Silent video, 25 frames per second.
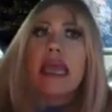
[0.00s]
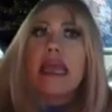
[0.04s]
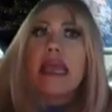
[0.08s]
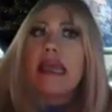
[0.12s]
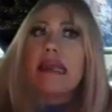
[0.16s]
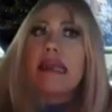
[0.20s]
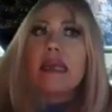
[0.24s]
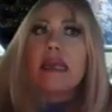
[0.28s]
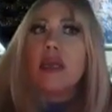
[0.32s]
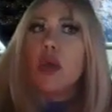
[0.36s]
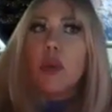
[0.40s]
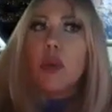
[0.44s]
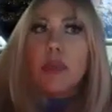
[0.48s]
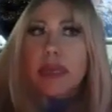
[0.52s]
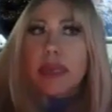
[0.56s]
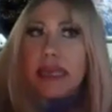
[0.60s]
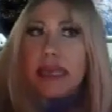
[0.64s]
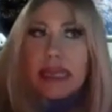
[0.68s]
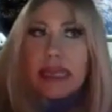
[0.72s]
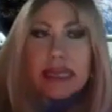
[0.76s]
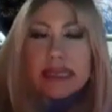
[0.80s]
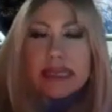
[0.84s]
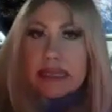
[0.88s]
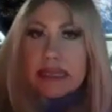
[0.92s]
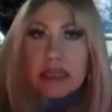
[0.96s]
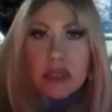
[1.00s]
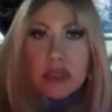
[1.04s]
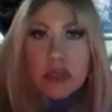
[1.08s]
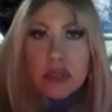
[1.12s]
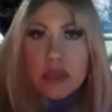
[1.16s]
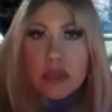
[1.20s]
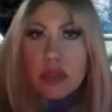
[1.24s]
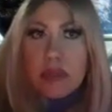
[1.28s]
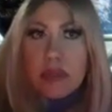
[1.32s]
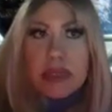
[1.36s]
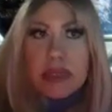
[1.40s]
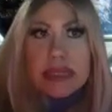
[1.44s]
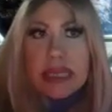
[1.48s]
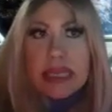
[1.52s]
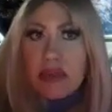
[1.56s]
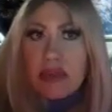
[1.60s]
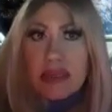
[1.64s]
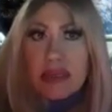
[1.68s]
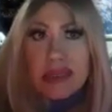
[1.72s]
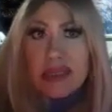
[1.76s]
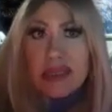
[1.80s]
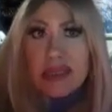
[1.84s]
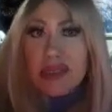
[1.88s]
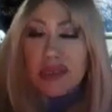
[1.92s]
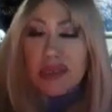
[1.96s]
and nobody listens to him. He's out
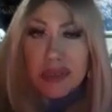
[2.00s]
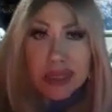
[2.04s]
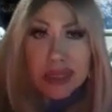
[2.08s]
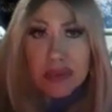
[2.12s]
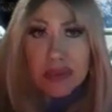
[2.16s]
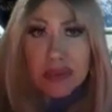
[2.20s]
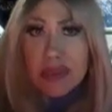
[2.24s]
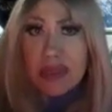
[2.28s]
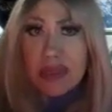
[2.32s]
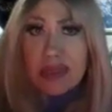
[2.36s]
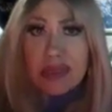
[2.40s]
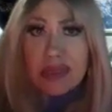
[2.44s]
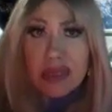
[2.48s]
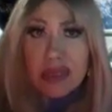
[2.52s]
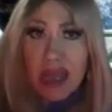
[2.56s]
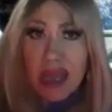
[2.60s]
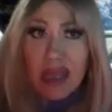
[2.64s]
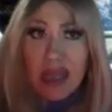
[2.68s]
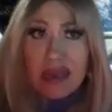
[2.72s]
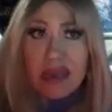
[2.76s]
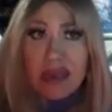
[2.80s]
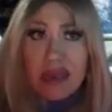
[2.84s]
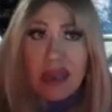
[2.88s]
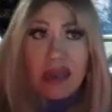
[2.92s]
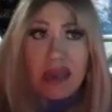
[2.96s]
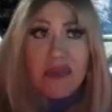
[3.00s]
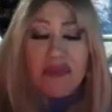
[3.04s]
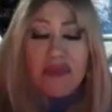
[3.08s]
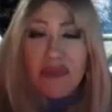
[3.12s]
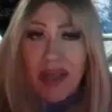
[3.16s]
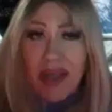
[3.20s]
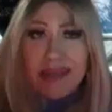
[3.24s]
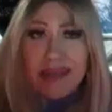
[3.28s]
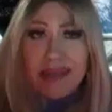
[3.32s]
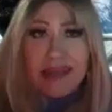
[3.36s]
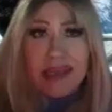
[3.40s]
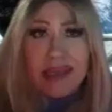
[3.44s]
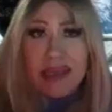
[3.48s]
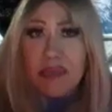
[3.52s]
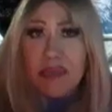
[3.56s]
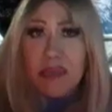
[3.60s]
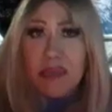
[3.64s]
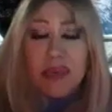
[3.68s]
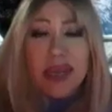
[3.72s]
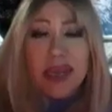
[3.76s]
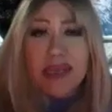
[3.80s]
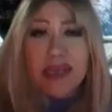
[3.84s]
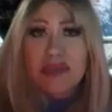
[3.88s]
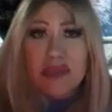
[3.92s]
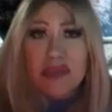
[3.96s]
in the streets with his son, and finally he
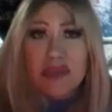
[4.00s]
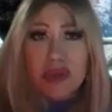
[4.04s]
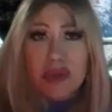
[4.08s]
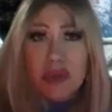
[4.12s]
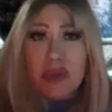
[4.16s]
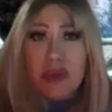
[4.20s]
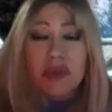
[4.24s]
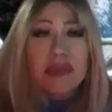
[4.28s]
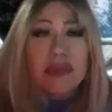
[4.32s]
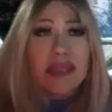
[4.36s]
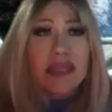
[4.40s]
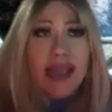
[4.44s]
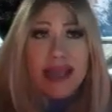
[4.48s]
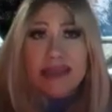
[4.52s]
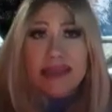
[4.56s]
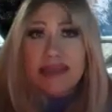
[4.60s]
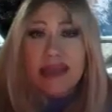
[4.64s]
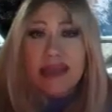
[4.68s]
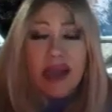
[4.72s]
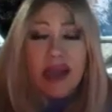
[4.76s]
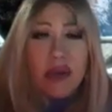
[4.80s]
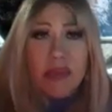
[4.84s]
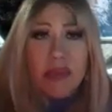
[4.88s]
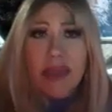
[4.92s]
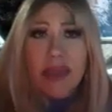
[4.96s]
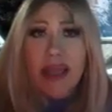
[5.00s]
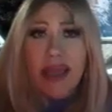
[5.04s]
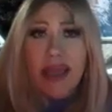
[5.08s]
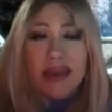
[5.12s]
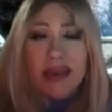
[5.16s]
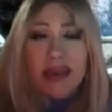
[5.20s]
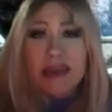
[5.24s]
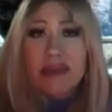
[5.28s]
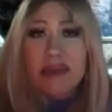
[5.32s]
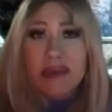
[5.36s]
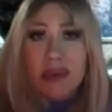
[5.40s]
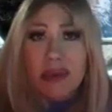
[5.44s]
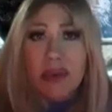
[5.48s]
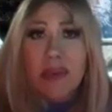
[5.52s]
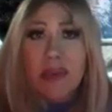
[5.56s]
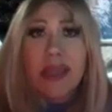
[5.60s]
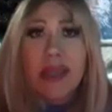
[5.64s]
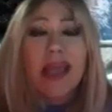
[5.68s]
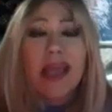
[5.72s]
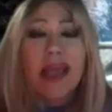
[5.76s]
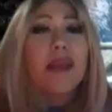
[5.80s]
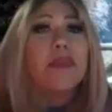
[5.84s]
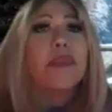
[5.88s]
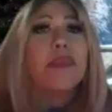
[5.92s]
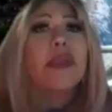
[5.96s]
breaks through. That's how we got to do it. We
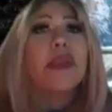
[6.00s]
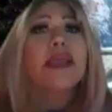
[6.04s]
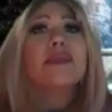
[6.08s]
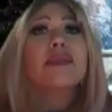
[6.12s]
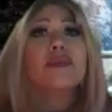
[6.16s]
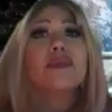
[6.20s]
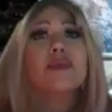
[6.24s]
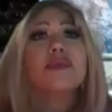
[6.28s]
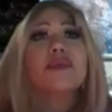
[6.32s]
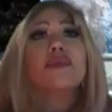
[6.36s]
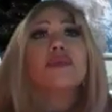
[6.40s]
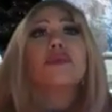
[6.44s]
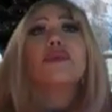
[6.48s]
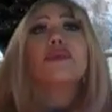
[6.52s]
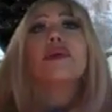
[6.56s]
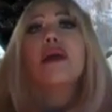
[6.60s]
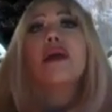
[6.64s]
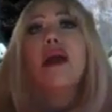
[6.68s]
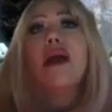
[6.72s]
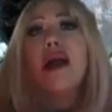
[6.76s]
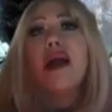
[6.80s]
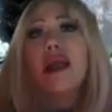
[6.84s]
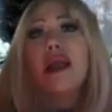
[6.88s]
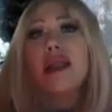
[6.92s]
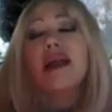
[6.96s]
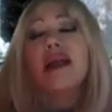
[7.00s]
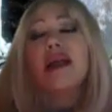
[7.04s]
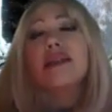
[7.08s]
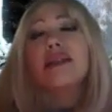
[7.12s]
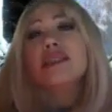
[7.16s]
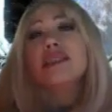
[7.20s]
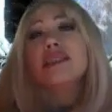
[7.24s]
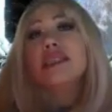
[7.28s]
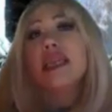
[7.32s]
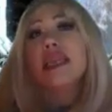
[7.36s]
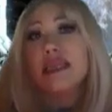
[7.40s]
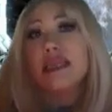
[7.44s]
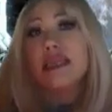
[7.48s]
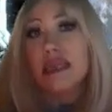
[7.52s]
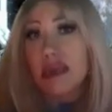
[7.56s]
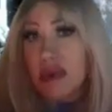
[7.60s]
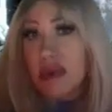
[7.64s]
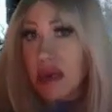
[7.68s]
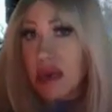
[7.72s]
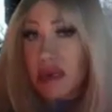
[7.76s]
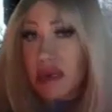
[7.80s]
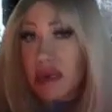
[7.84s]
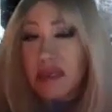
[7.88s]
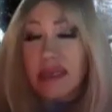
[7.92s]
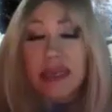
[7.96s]
got to break through our heart, unchaining our
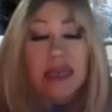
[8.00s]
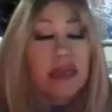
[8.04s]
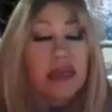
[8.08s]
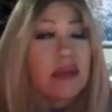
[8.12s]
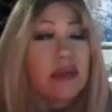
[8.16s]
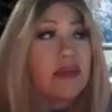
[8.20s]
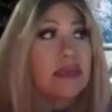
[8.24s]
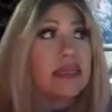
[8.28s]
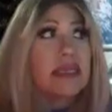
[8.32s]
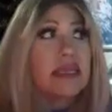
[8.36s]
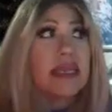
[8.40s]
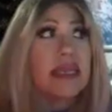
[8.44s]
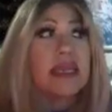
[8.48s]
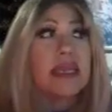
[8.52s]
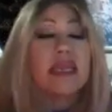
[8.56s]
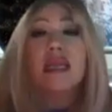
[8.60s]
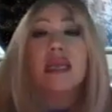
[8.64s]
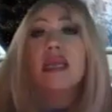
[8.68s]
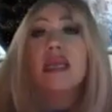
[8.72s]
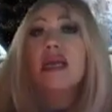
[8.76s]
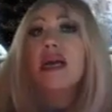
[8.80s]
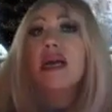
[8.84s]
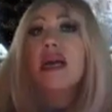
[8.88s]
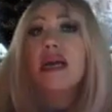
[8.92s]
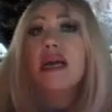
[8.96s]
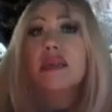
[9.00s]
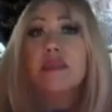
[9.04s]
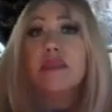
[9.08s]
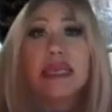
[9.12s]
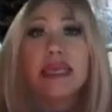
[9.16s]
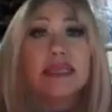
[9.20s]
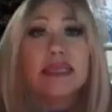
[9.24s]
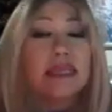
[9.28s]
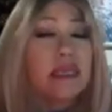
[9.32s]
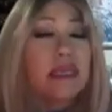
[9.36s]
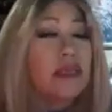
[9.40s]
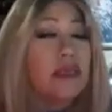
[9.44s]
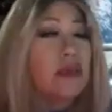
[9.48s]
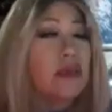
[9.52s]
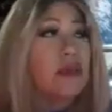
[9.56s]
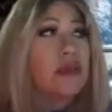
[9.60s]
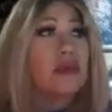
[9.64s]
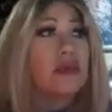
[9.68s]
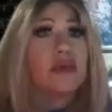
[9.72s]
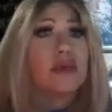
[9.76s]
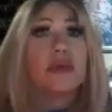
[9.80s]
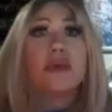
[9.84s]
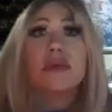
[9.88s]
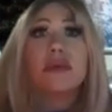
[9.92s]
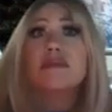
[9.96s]
hearts, like I always say, unmasking your
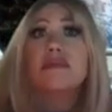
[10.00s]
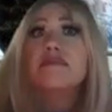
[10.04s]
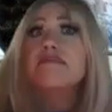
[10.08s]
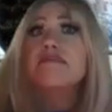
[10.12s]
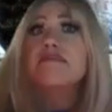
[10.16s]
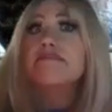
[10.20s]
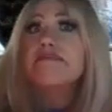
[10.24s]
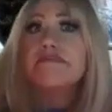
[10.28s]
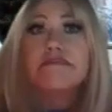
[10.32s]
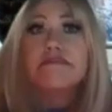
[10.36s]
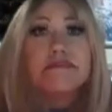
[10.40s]
soul.